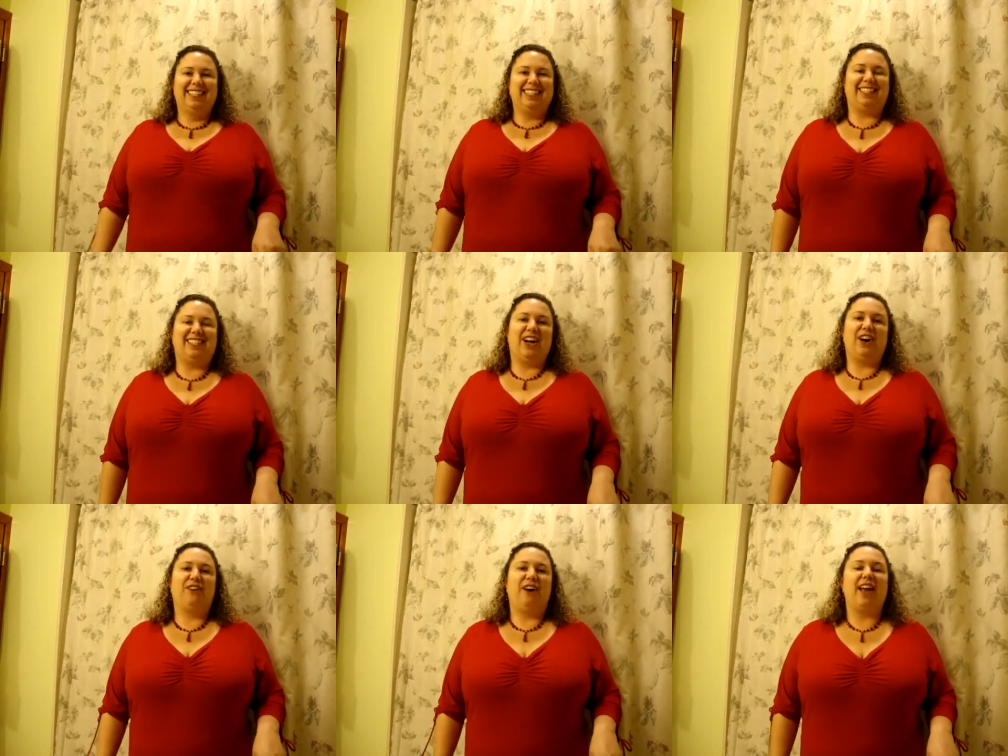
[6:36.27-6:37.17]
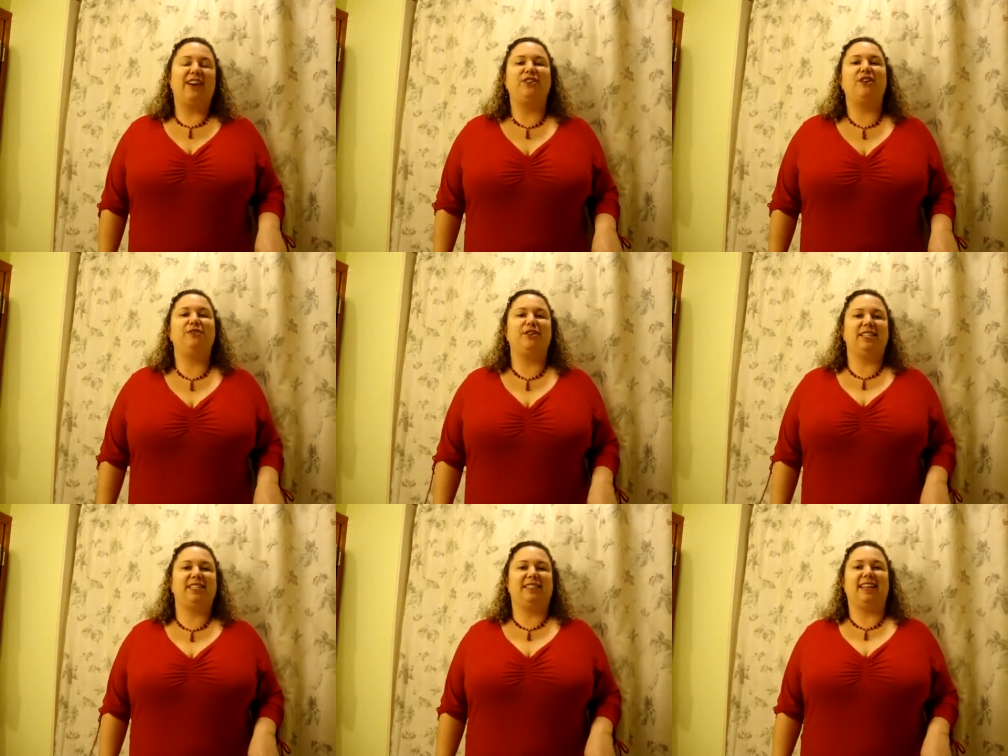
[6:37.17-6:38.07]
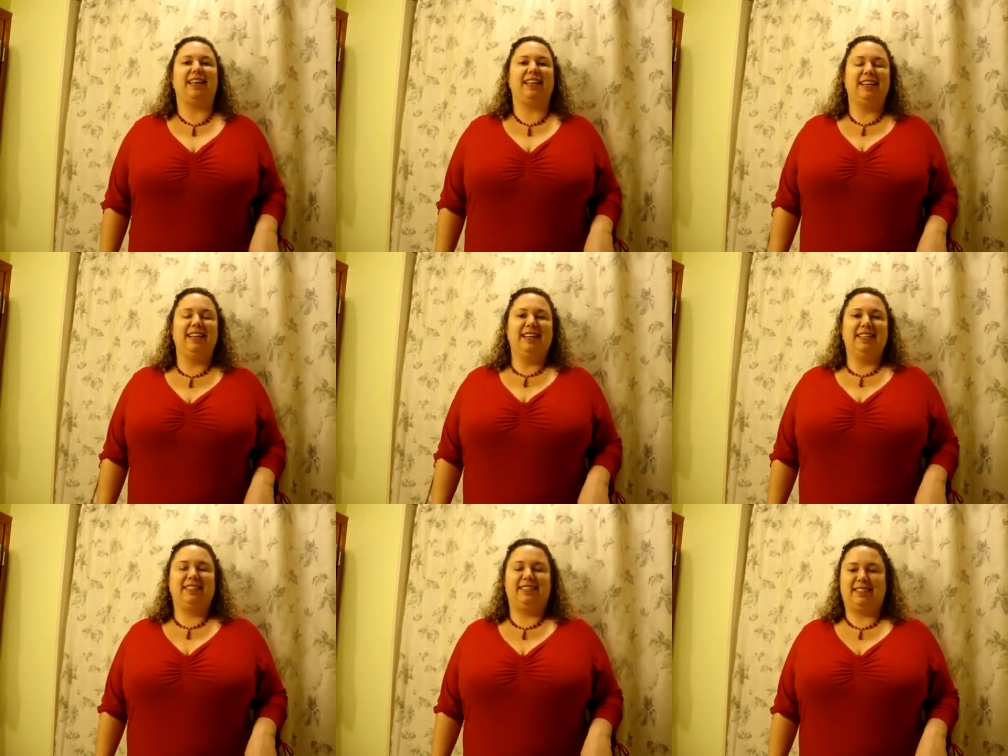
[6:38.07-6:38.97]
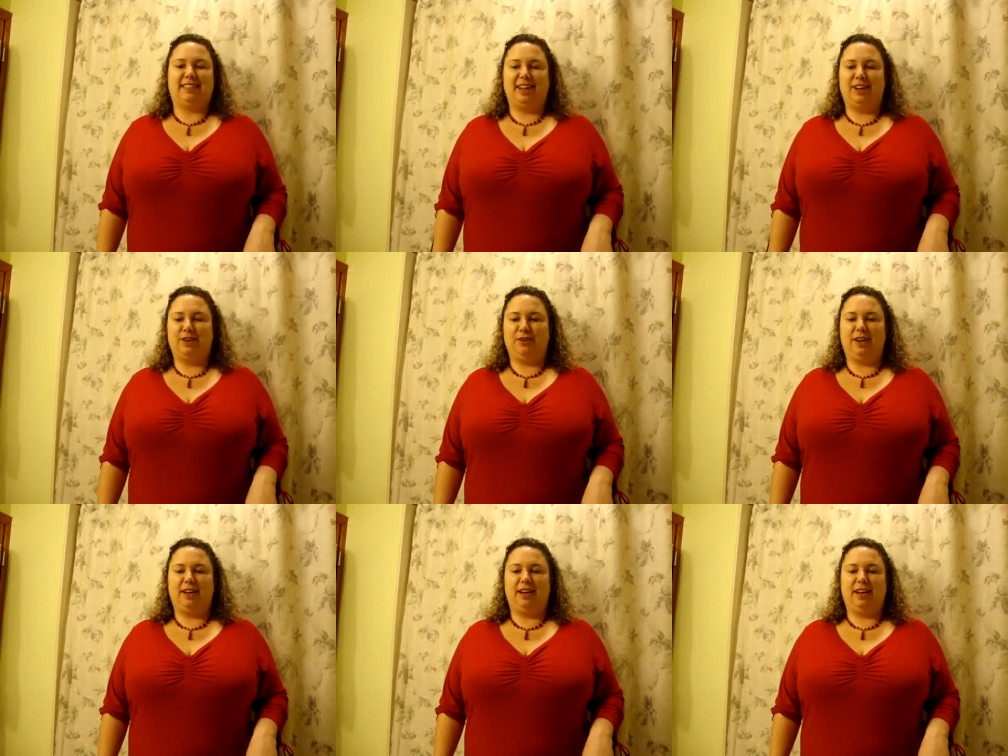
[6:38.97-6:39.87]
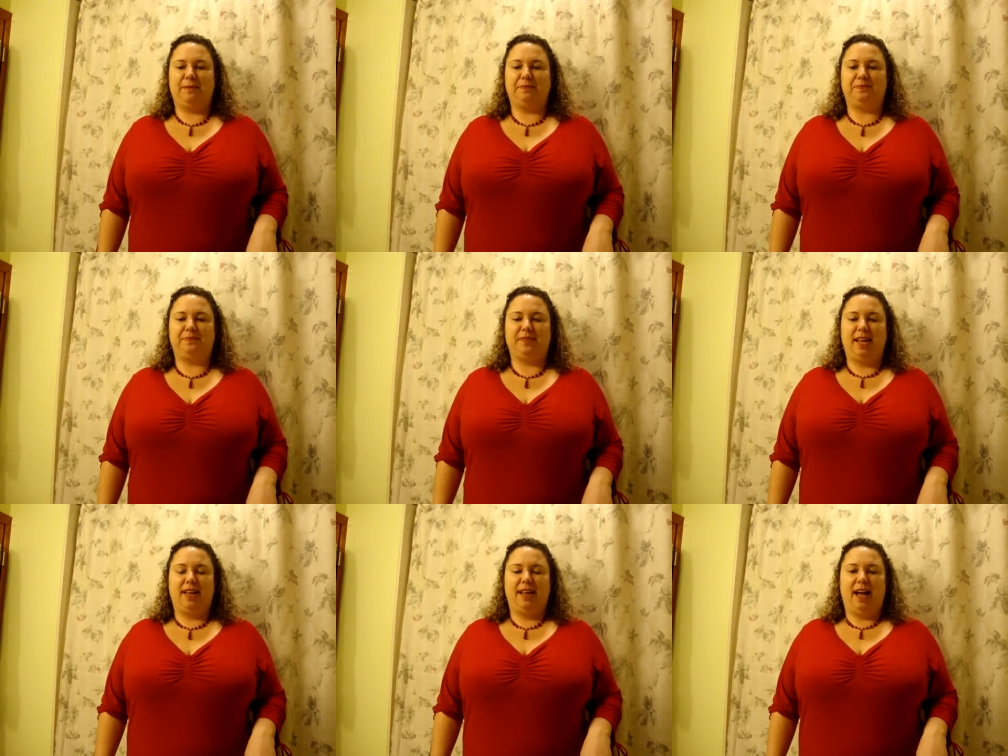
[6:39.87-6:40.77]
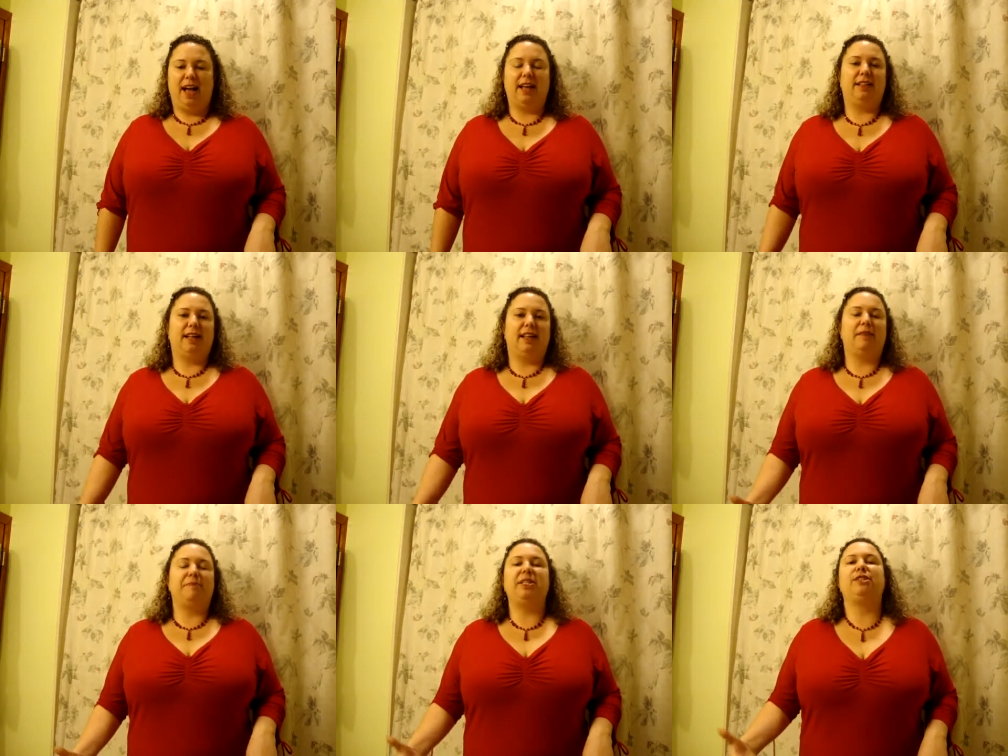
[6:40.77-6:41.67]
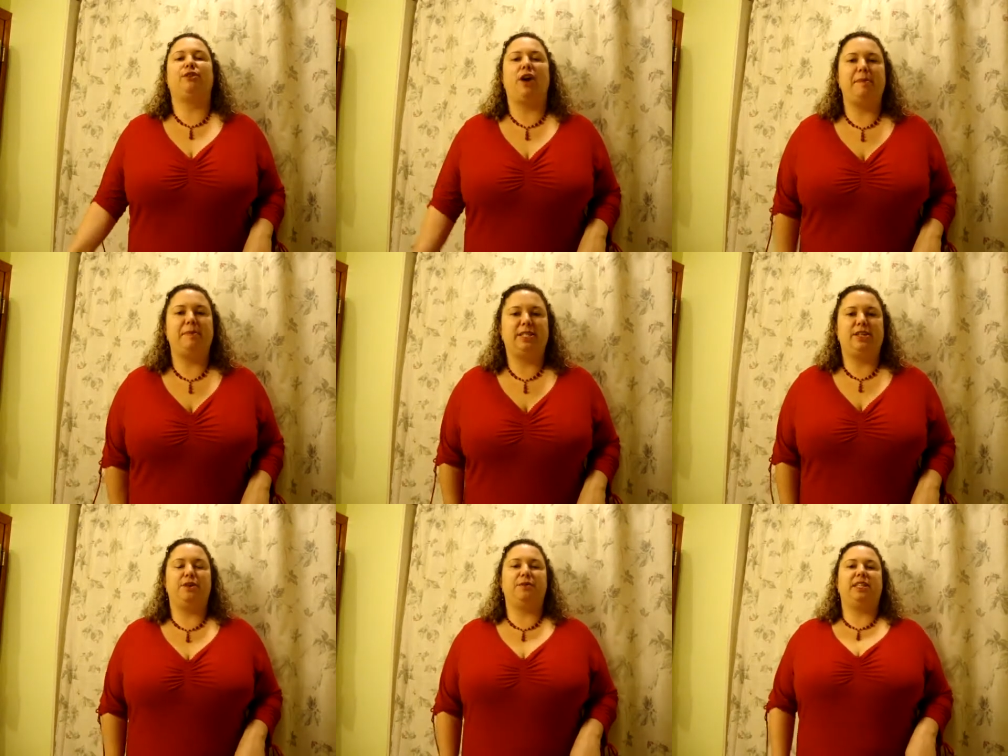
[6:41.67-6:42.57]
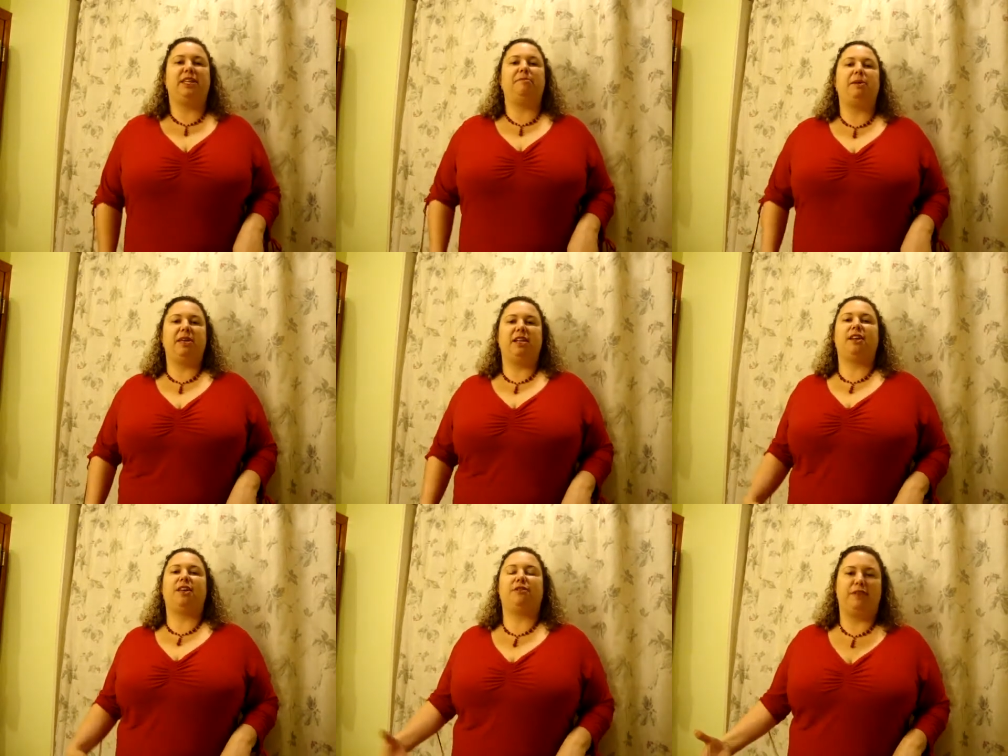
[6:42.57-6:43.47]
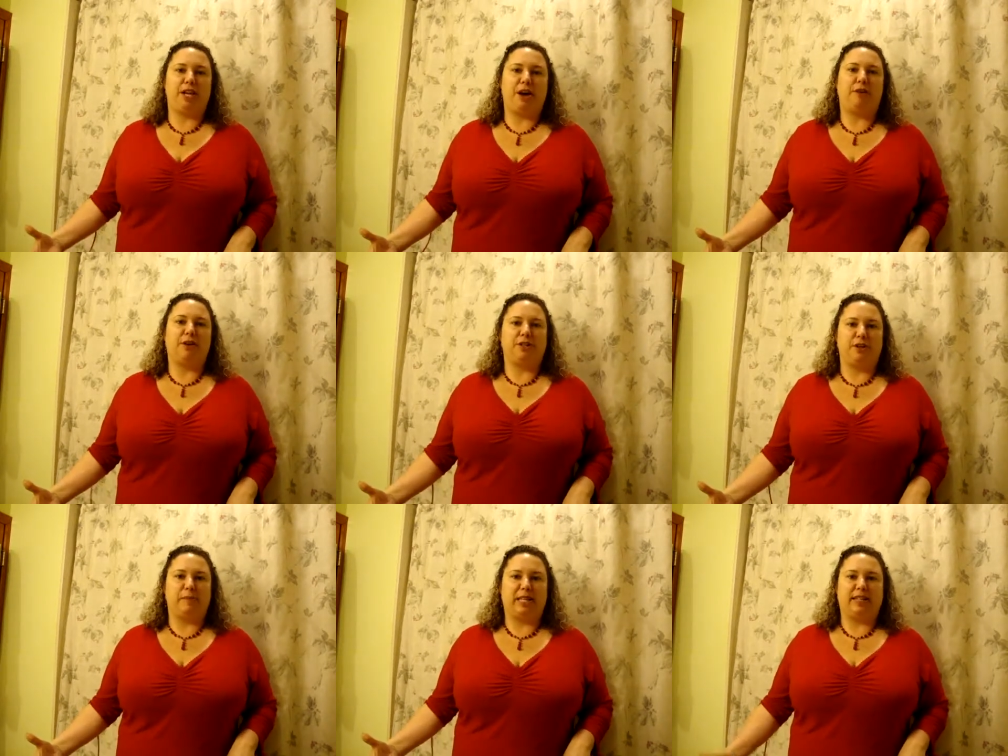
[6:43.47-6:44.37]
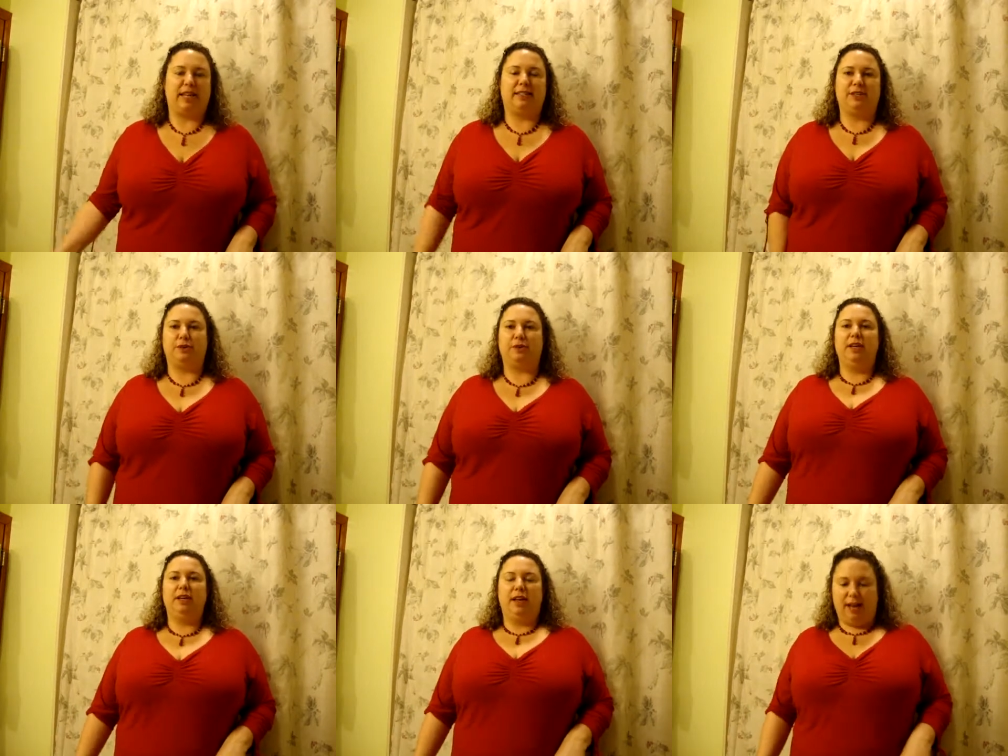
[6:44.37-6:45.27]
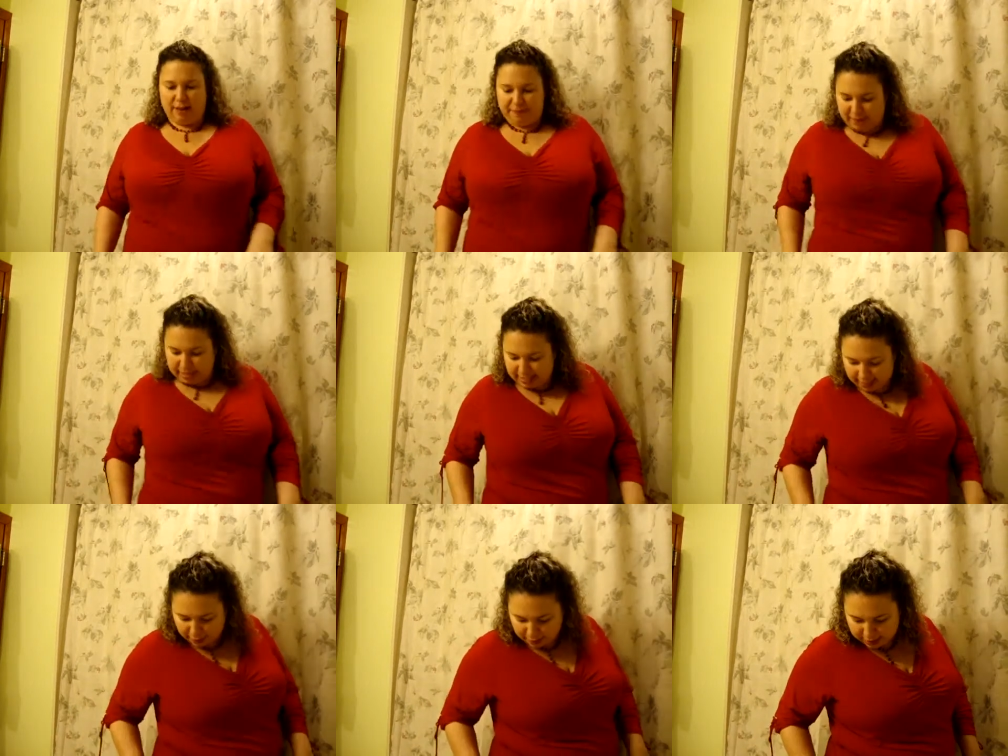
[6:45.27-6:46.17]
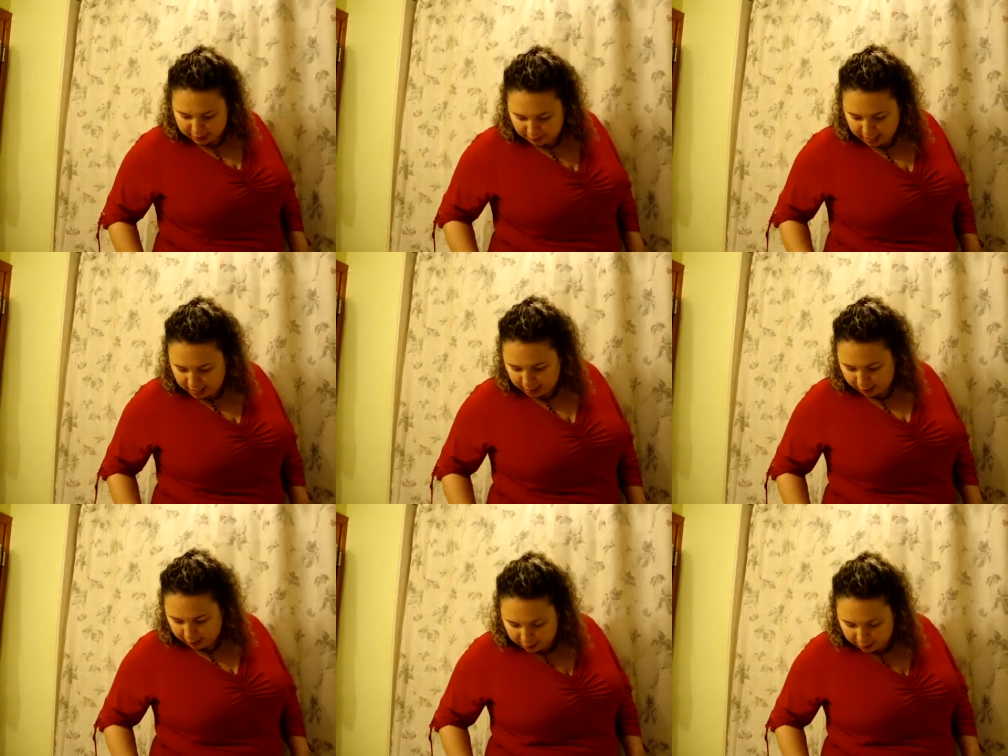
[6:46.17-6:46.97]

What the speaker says: So I don't know if you could see it. So let me describe it to you, and then maybe in another video I'll show you my tattoo. My tattoo is right here.